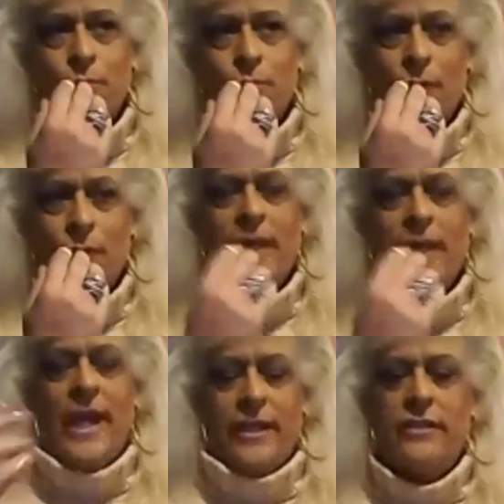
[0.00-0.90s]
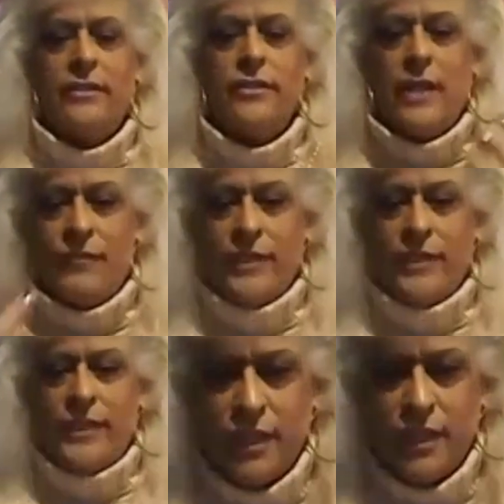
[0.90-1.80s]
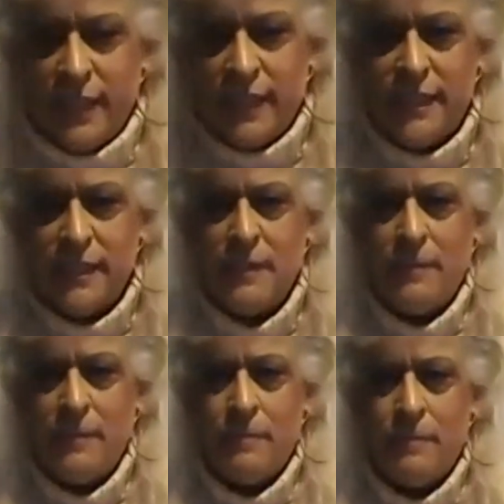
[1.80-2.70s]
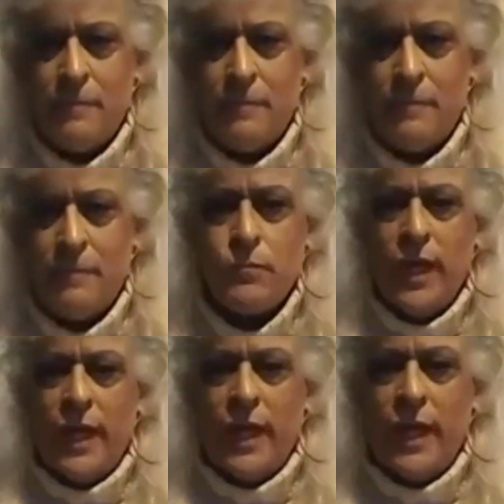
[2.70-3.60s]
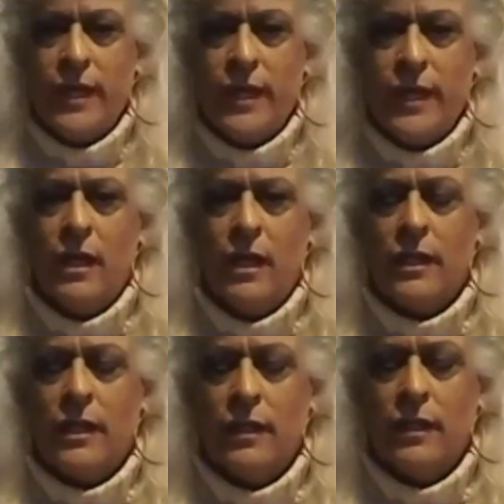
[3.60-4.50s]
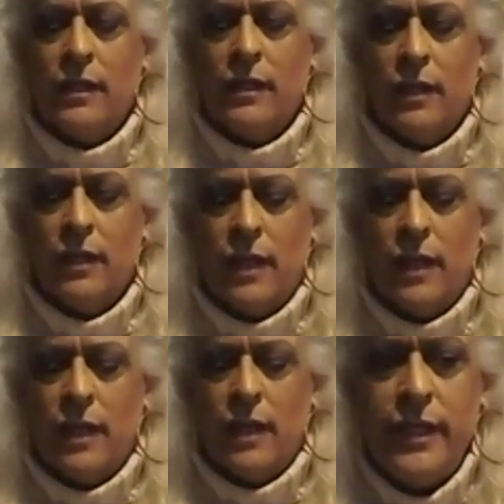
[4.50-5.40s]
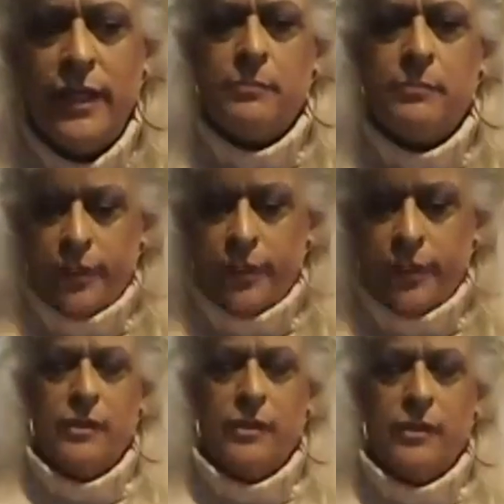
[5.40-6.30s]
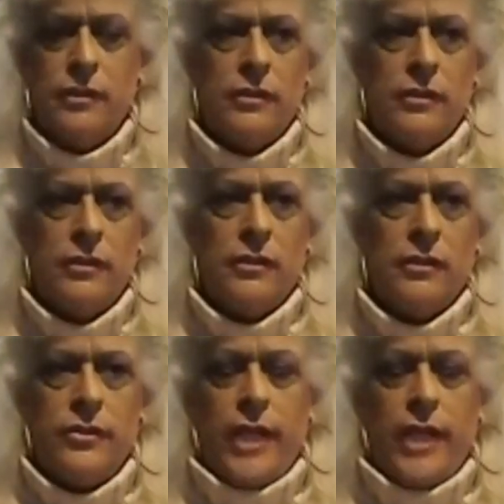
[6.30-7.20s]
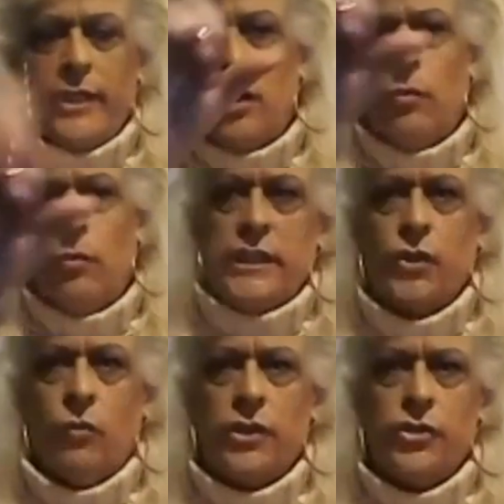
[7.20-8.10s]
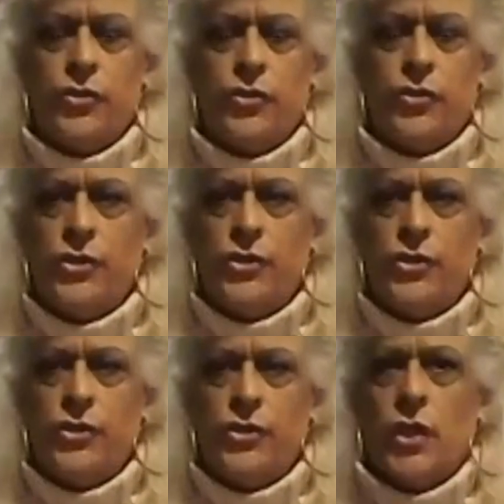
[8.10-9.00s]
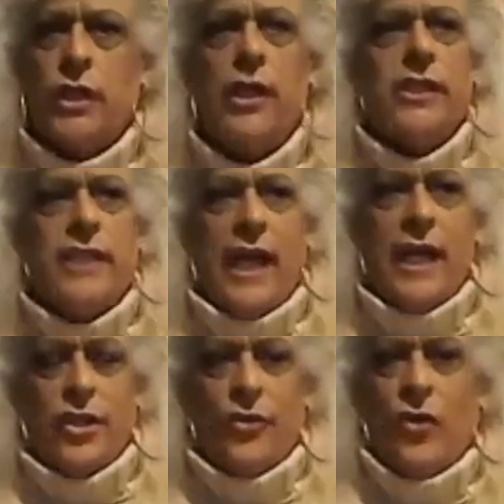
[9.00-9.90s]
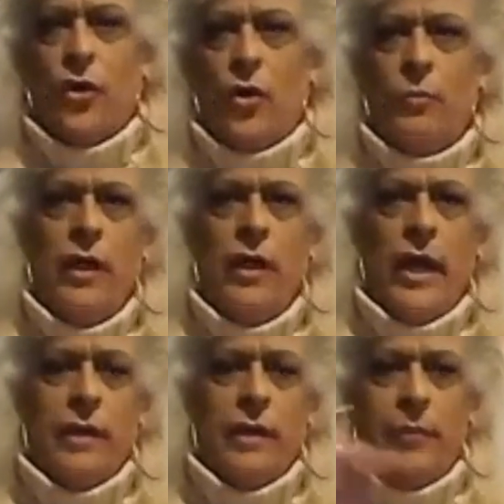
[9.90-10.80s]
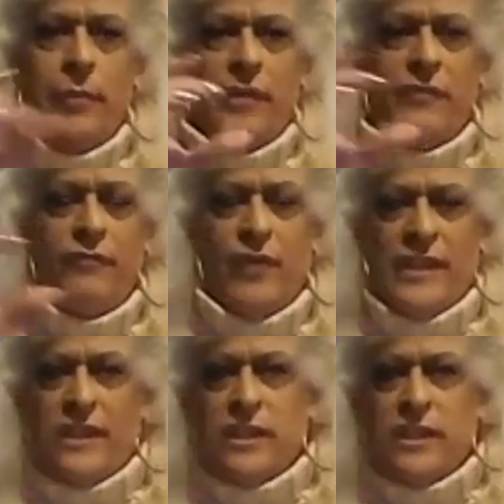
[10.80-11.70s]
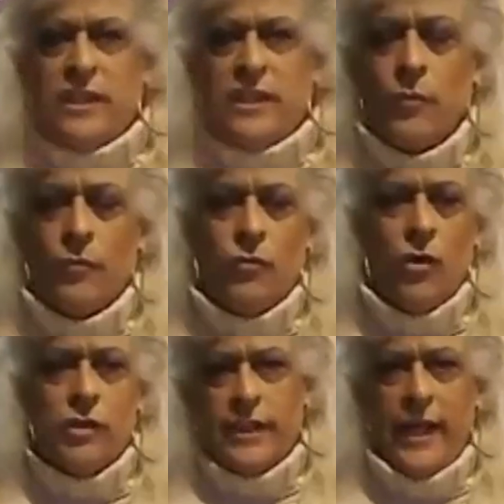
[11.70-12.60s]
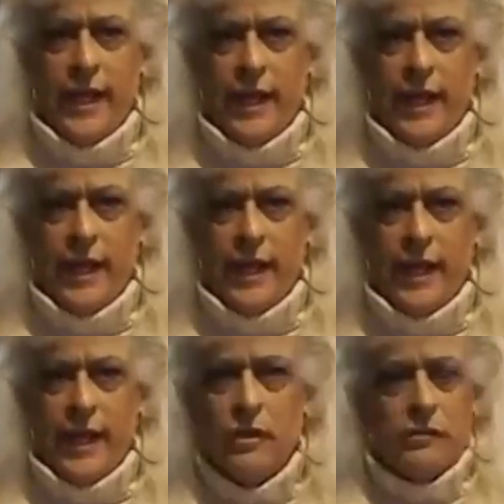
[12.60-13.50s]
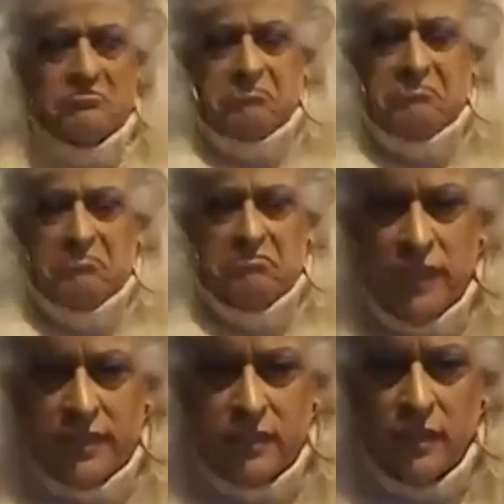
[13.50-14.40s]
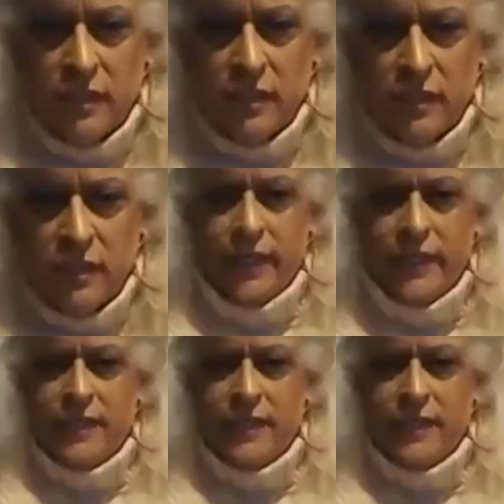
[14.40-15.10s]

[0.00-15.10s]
again, you have to teach yourself these things, and the log line is part of your script. Jane Doe walks into the door. Uh, walks through the door. She has on a robe and a big fat cigar in her mouth with rollers in her hair. That's a